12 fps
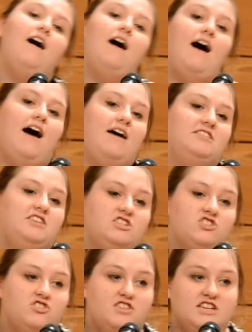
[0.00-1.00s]
And
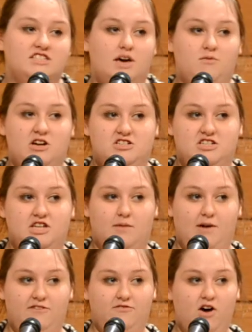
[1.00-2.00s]
these are things I want to tell
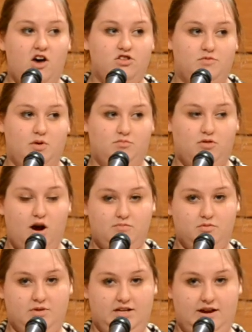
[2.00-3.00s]
my father, but
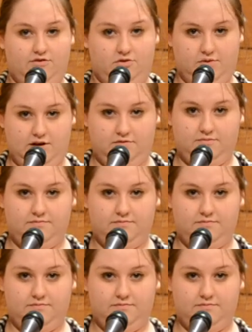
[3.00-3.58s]
probably never will.